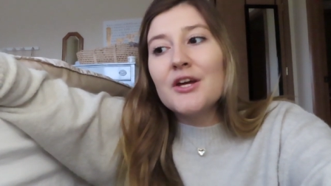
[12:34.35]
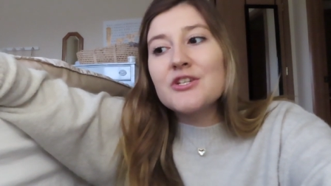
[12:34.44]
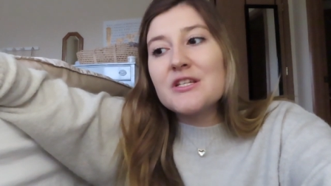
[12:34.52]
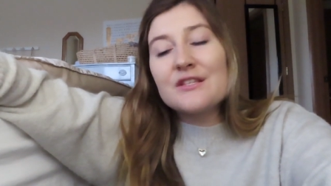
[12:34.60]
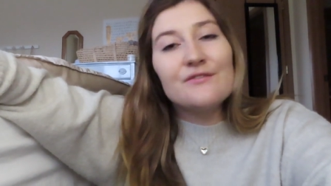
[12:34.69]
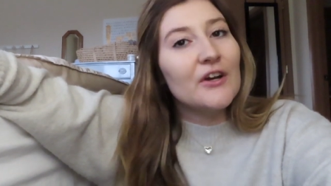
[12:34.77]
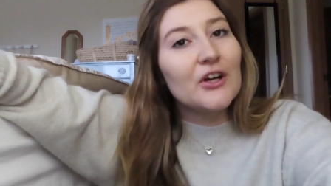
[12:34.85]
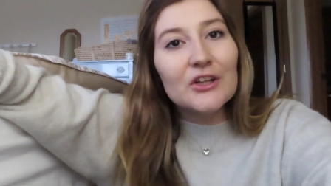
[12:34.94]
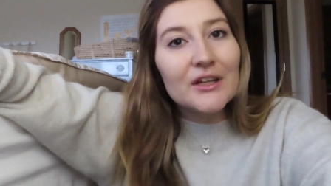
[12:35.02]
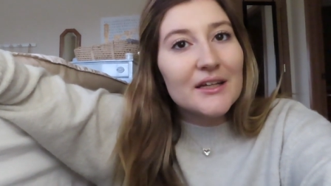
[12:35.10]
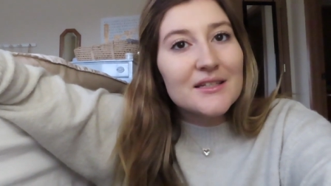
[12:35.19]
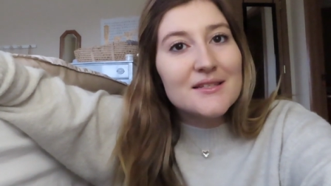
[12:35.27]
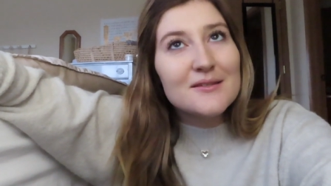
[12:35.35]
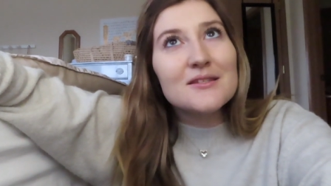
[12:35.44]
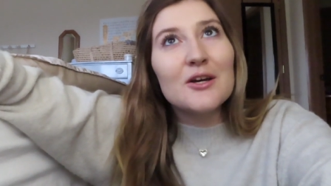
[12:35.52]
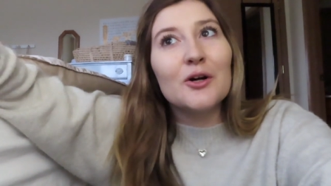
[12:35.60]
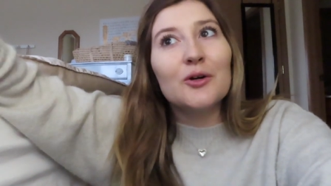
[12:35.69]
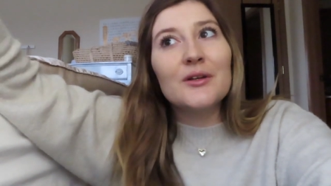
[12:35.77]
she's fearless.
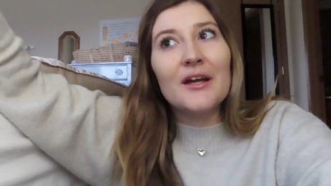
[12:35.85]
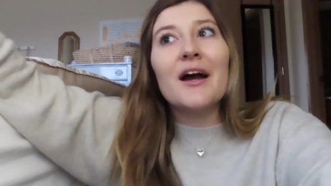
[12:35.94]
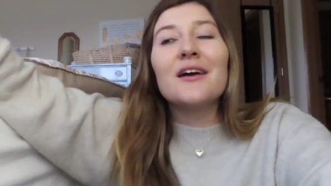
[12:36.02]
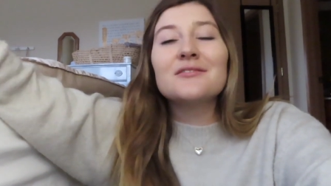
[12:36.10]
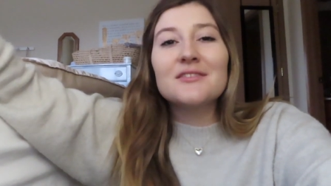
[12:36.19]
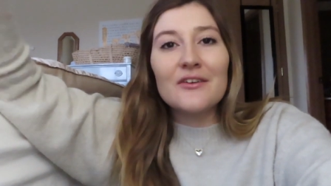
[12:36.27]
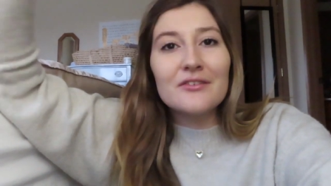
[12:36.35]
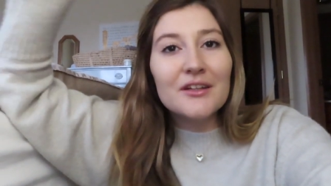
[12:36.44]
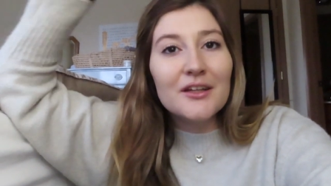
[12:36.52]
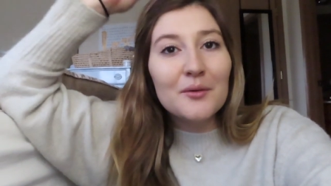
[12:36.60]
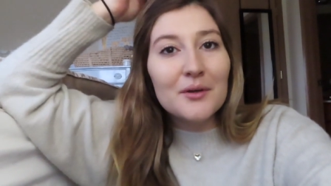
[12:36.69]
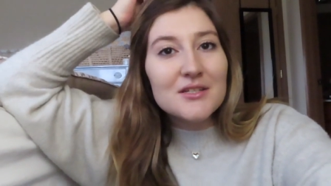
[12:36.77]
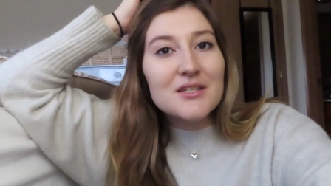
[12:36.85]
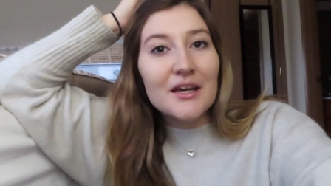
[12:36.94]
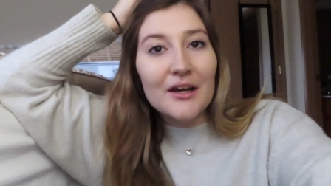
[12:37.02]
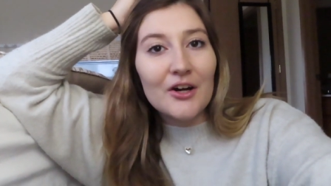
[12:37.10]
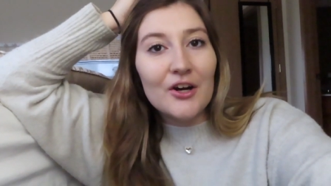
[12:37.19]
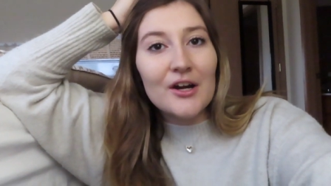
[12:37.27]
So yeah, definitely want to
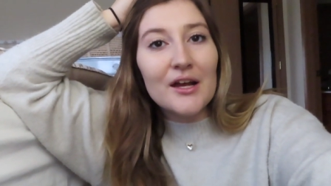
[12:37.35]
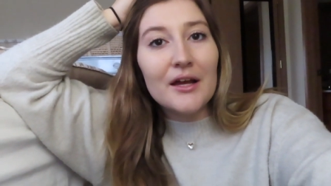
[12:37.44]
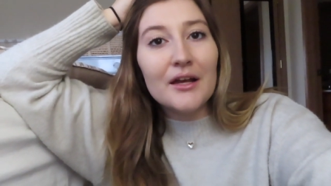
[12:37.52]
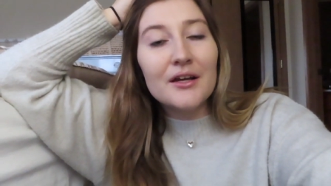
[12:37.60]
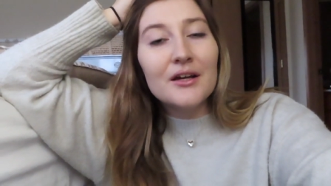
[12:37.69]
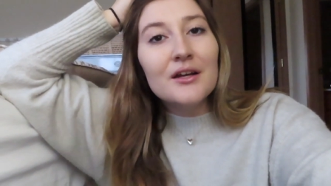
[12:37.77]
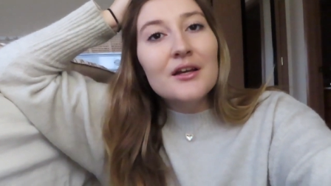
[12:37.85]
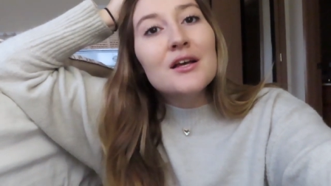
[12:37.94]
get her in